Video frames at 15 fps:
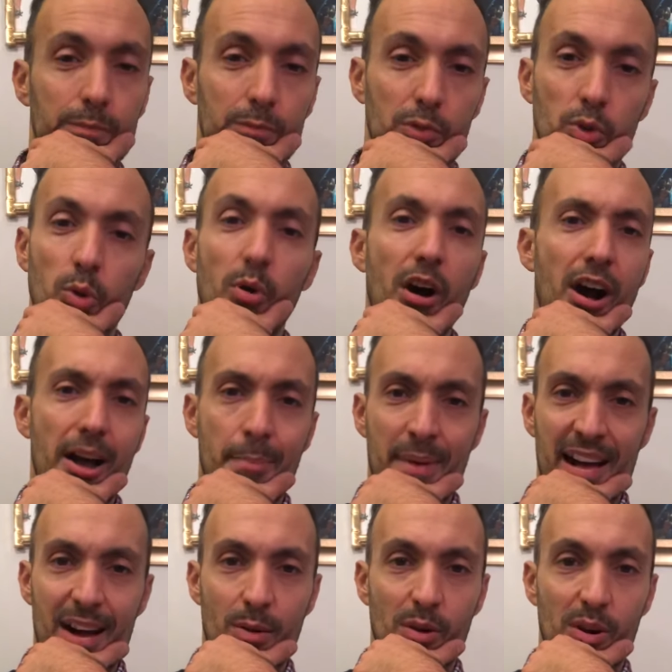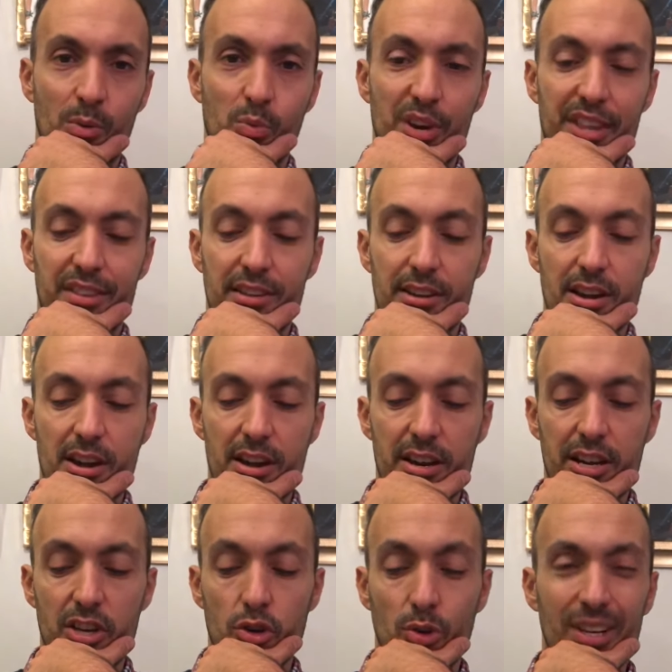your higher power, with
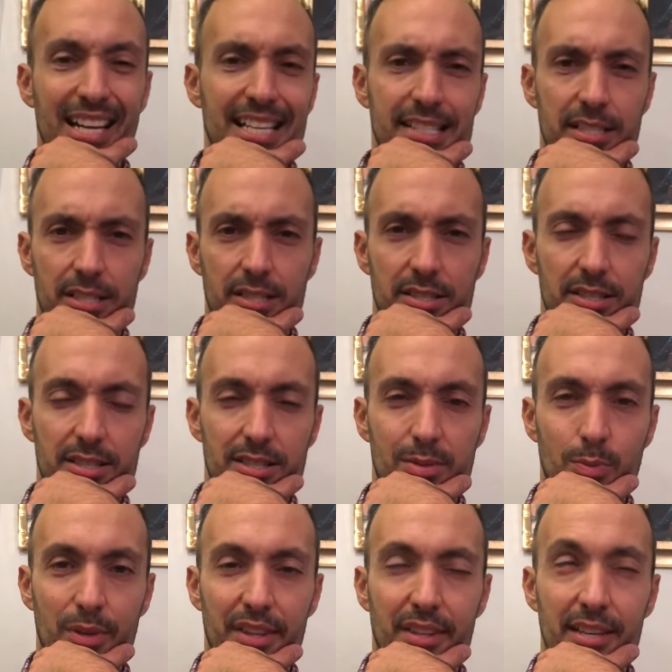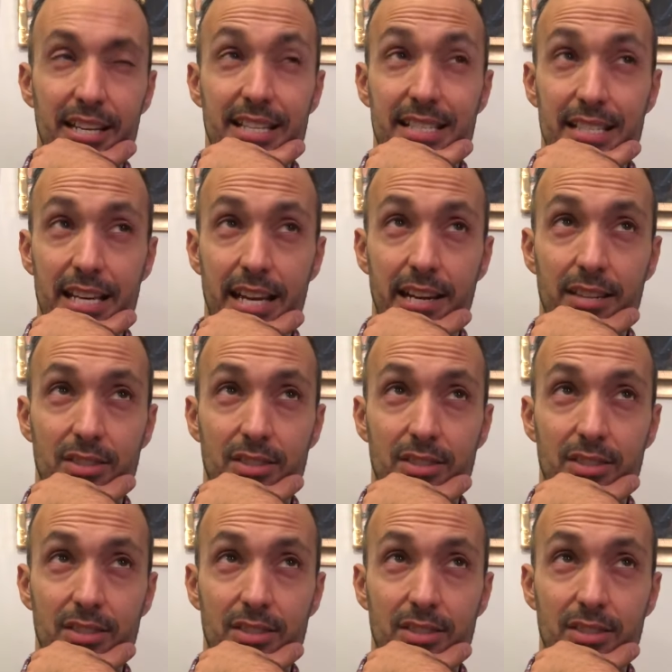learning your lessons, with listening